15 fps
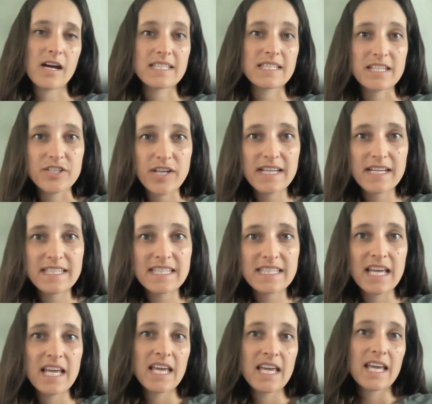suggests,
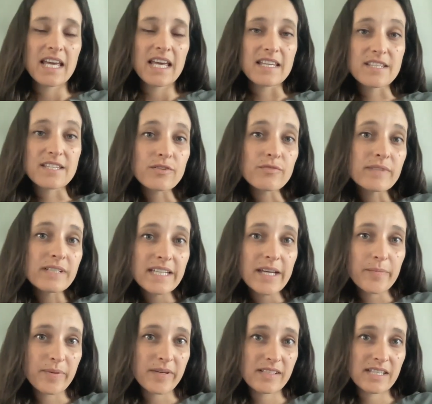this is a really
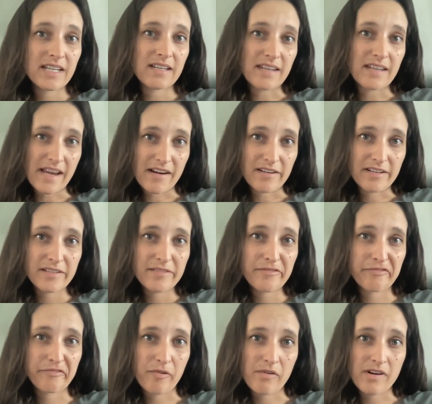appealing narrative
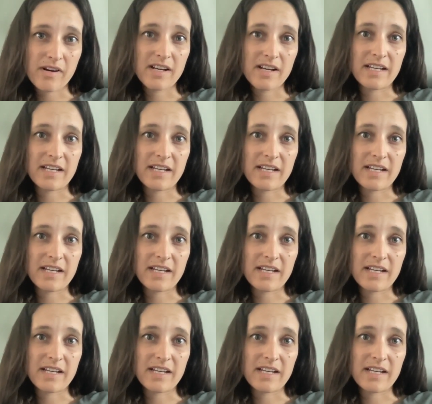for